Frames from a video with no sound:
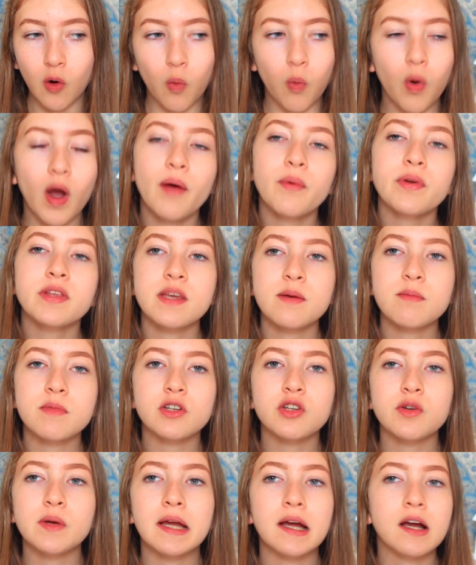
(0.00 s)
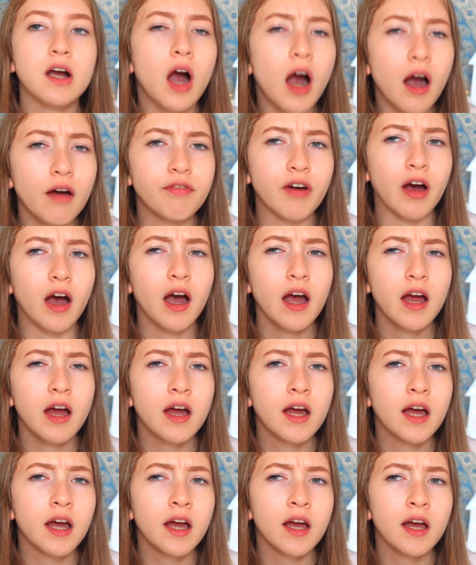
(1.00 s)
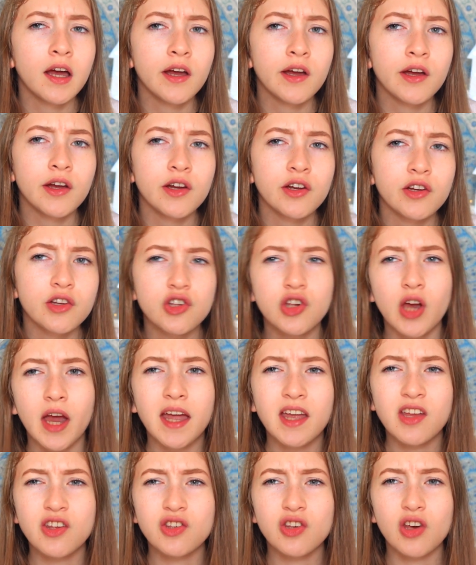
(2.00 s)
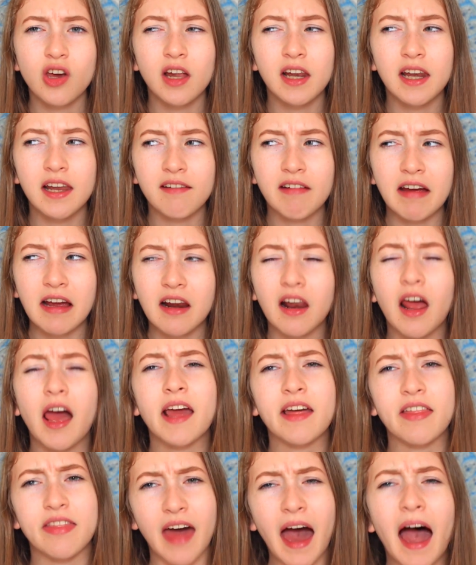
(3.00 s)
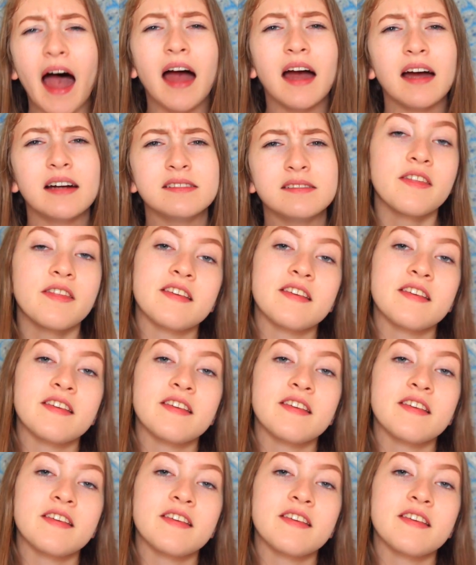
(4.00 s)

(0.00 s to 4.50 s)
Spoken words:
Why would someone doing a cover change a lyric like that?